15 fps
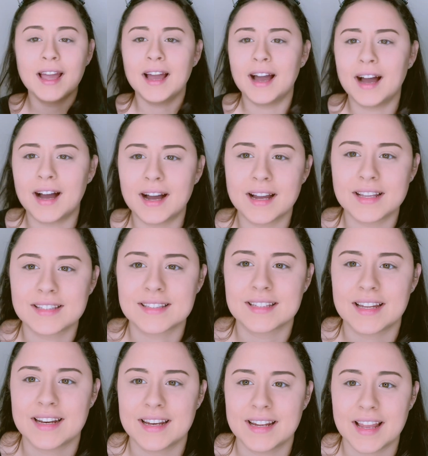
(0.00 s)
it's
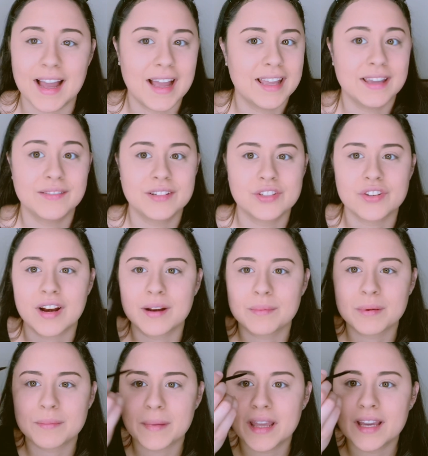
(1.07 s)
not it. I even try to
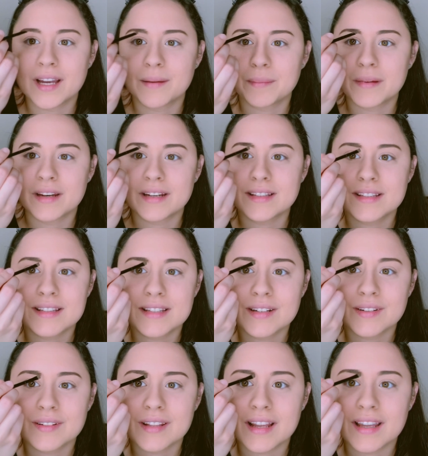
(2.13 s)
put makeup, but it's
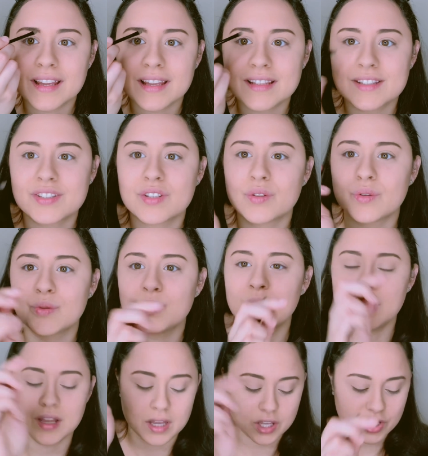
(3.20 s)
still like, it's so,
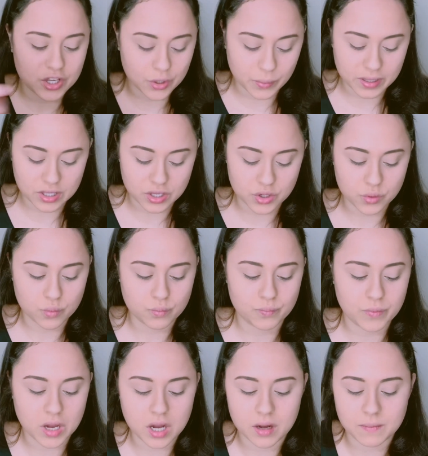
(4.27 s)
you know, when you
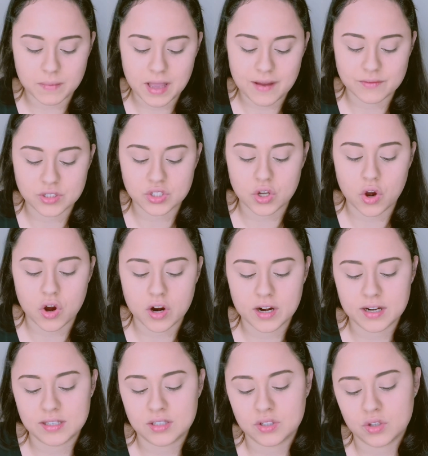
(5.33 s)
have a scar,
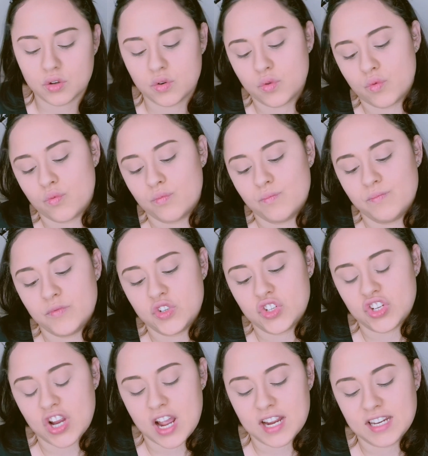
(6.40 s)
it's so
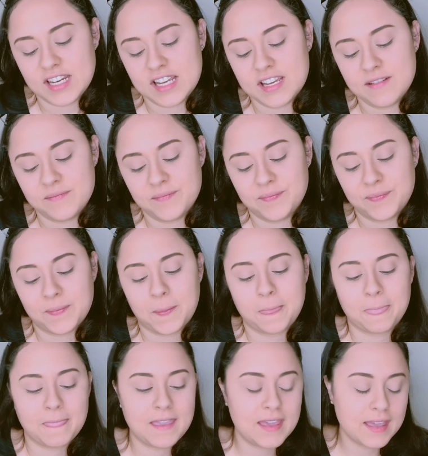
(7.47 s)
shiny
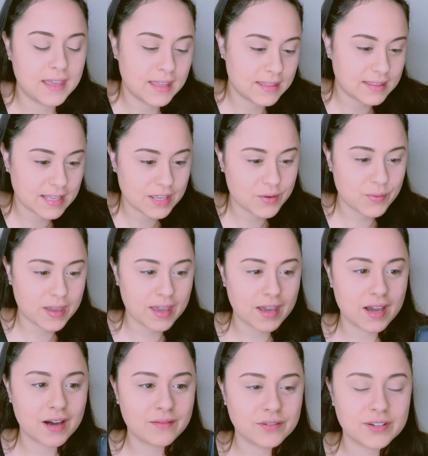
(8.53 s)
that you can't
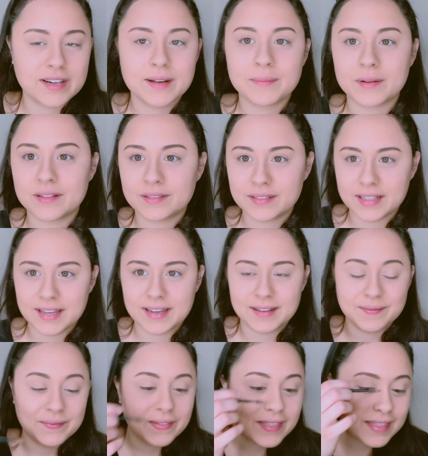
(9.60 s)
cover it. Well, yeah,
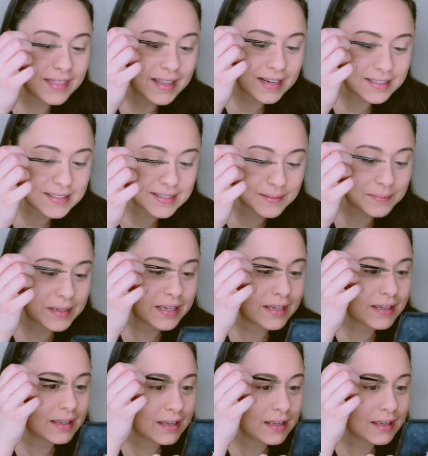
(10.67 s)
that's me.